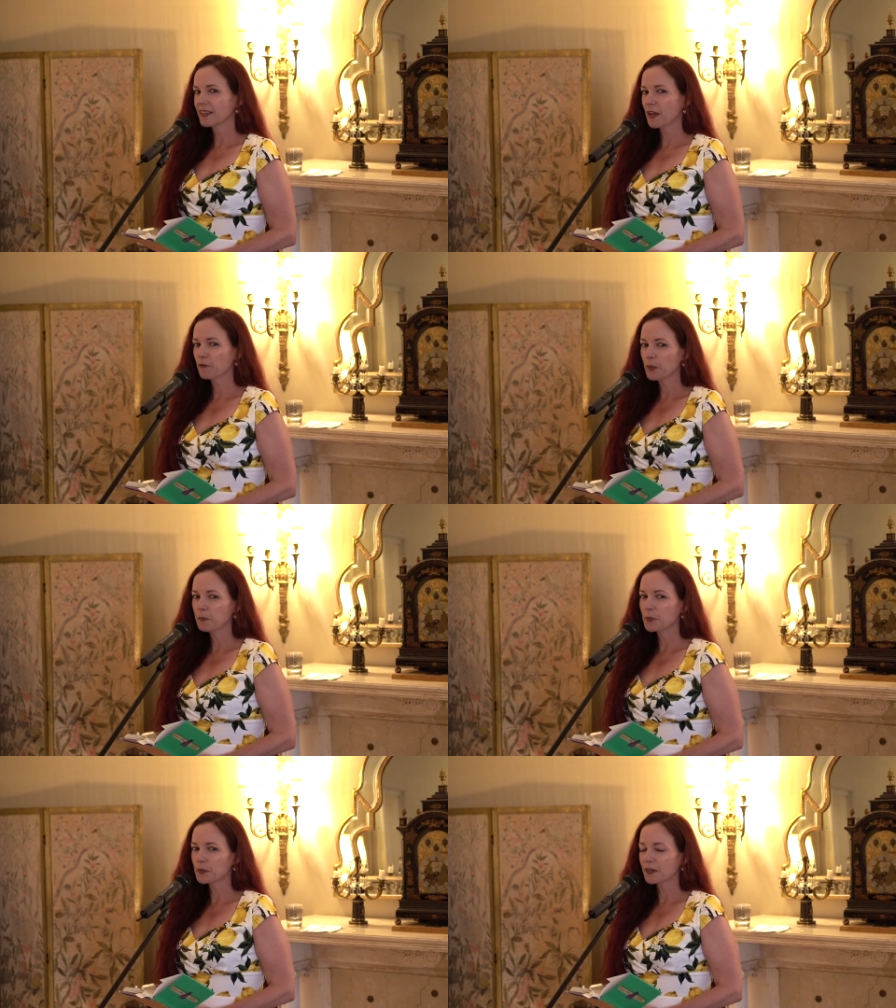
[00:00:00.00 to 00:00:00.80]
every
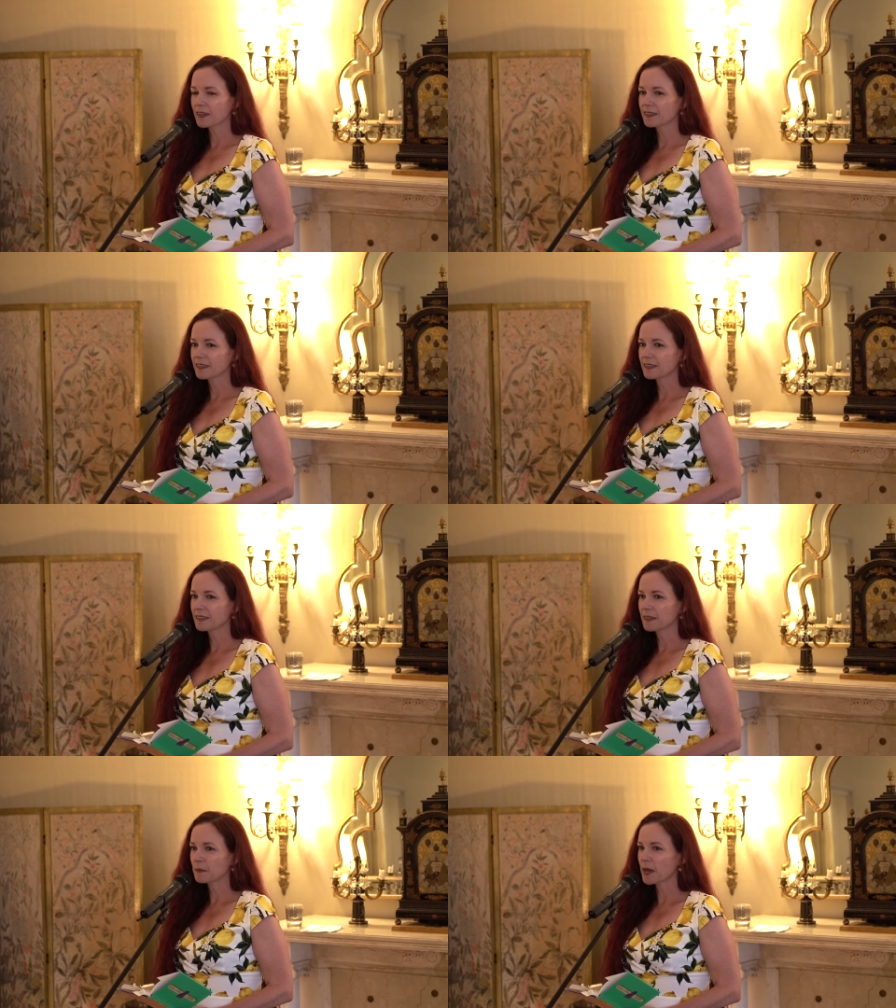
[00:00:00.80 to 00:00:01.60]
book
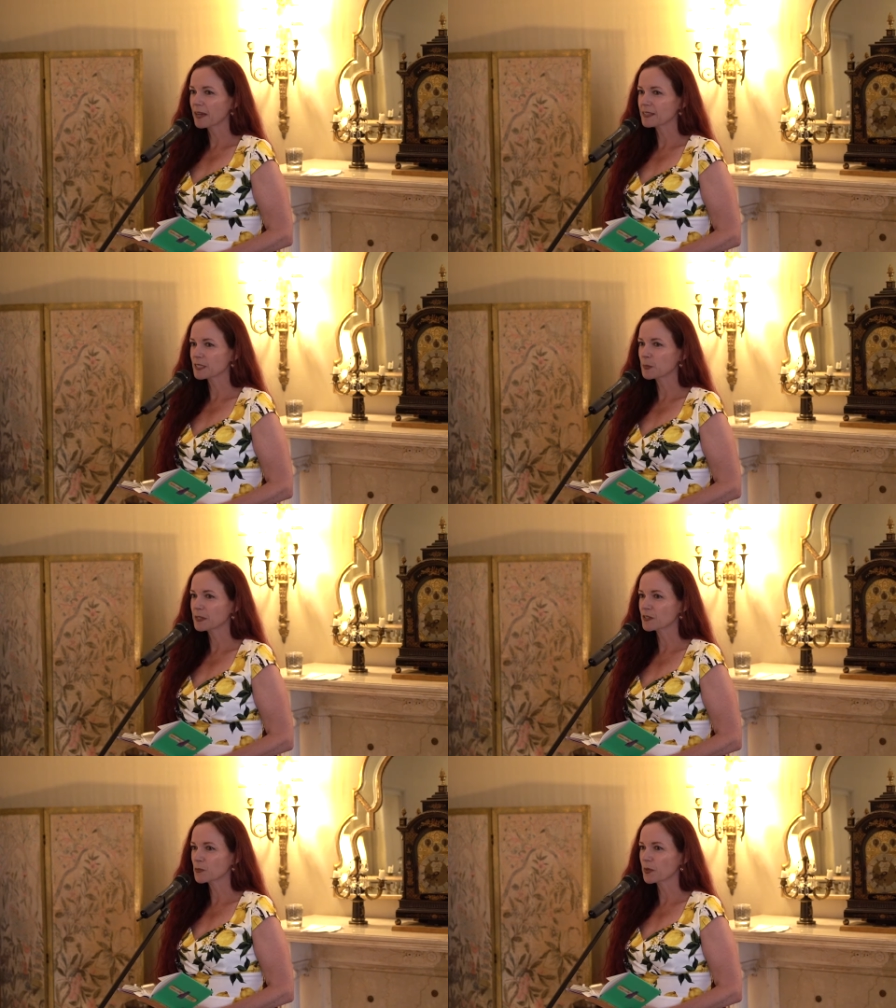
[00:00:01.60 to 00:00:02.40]
my
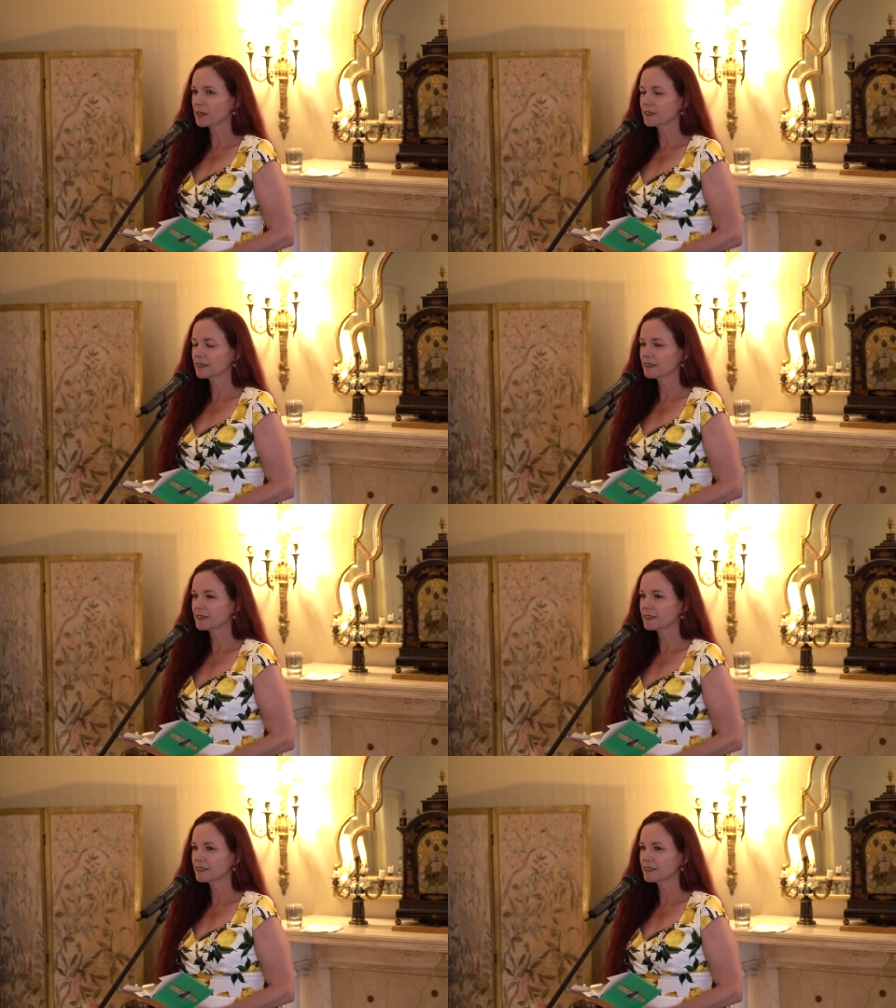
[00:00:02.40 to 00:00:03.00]
husband's written,